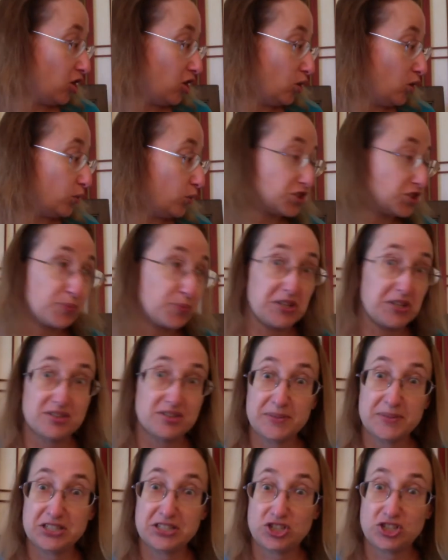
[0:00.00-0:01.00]
Which brings
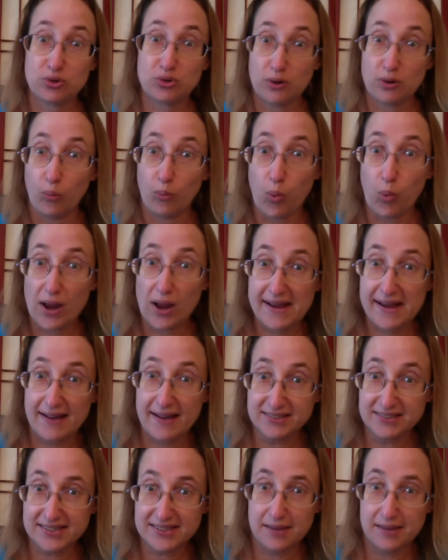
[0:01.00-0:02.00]
me to what
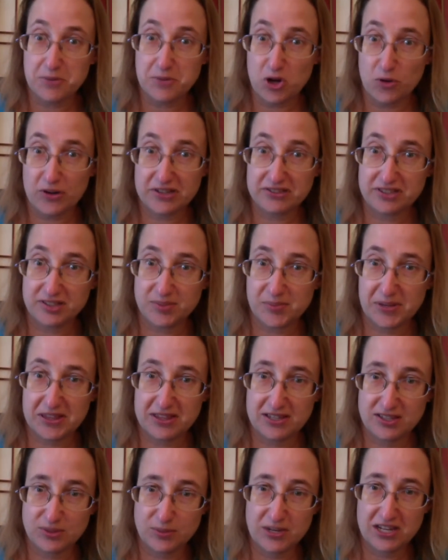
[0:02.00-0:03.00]
else I'm going to spin
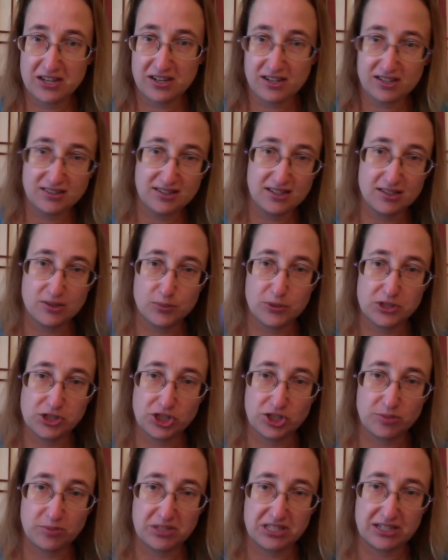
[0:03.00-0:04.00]
this week, because this one
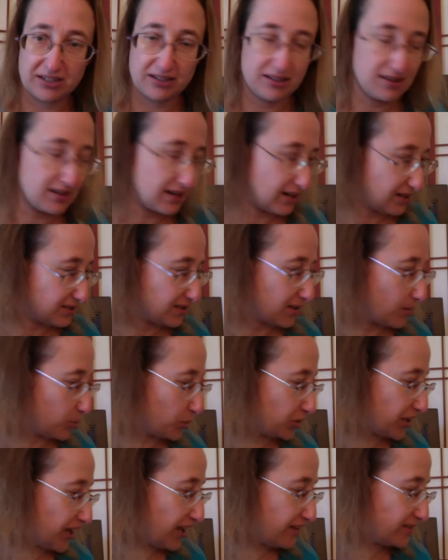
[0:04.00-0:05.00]
should be done in the next couple
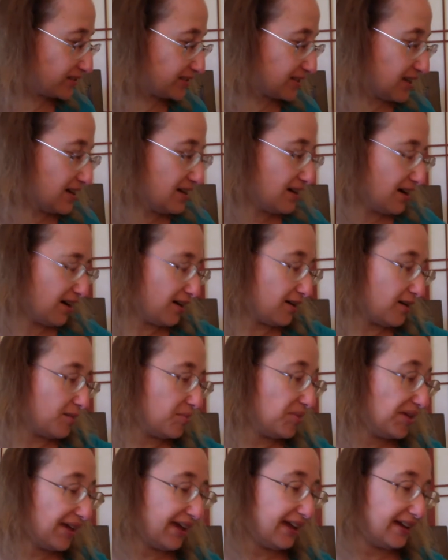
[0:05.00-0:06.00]
days.
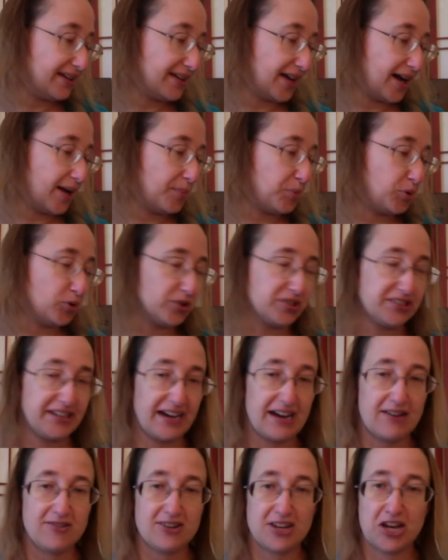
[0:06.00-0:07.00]
And I pulled
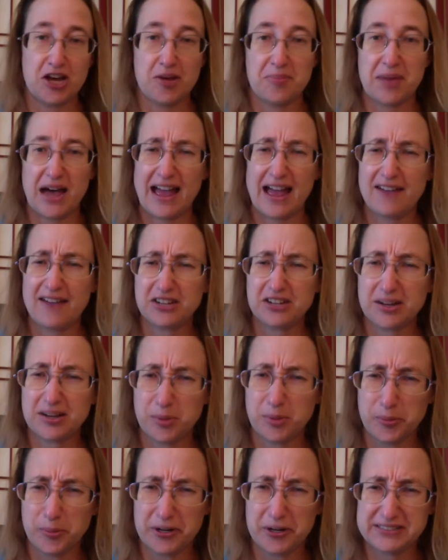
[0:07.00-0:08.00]
out, I have a
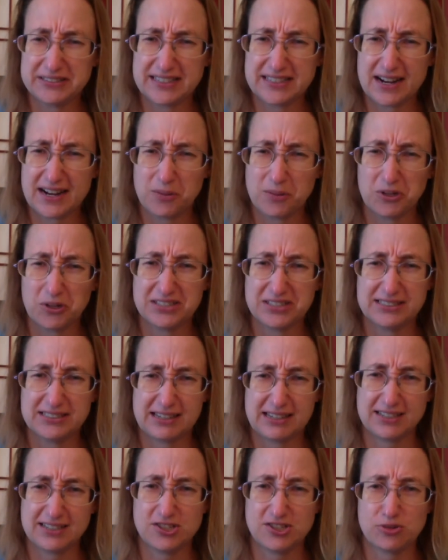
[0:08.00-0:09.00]
couple braids that I wanted to
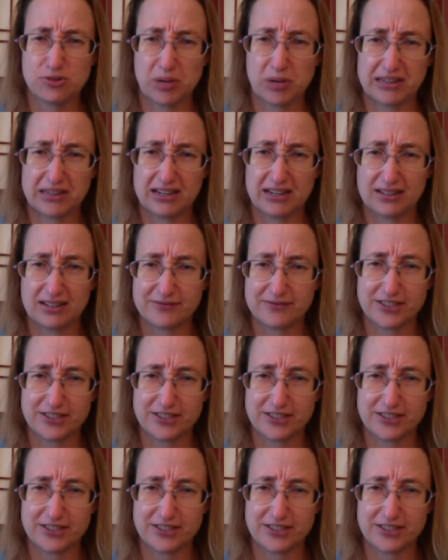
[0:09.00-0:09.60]
get to by the end of